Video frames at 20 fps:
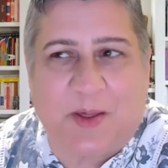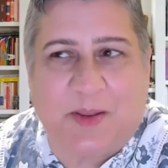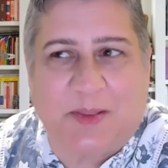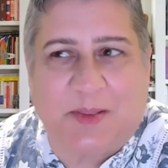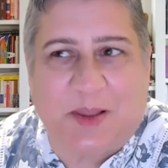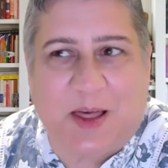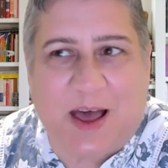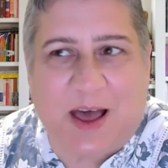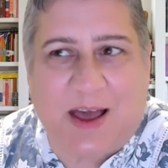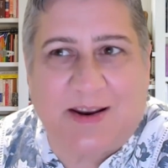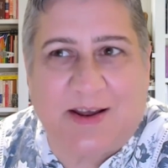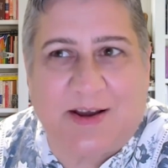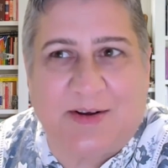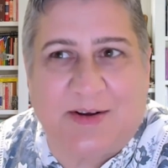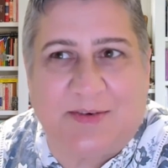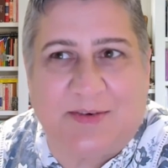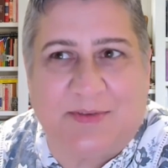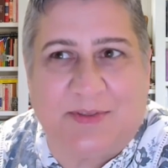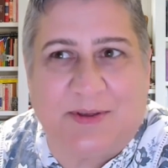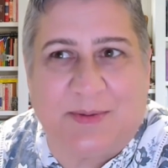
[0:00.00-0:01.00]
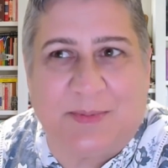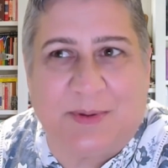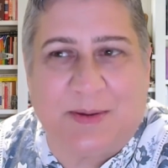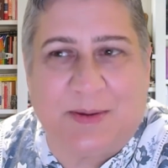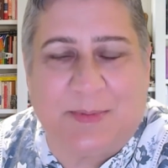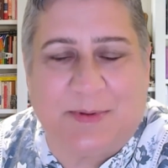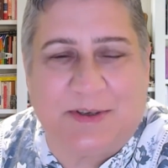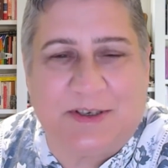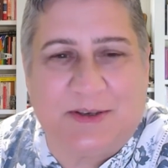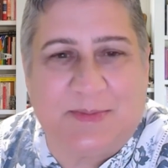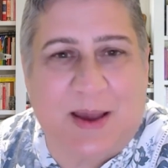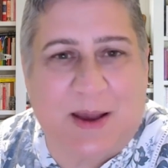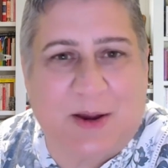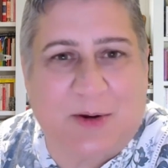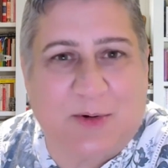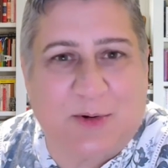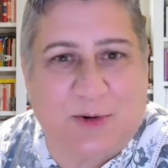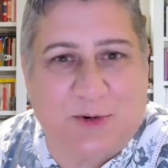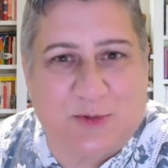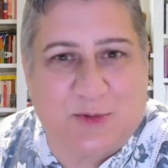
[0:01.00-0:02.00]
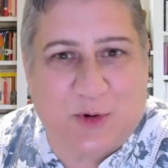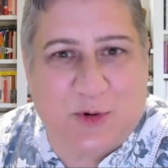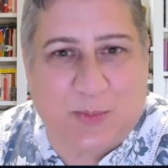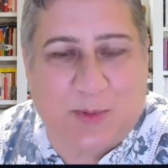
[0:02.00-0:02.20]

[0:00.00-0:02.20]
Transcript: a lot of the people in tobacco control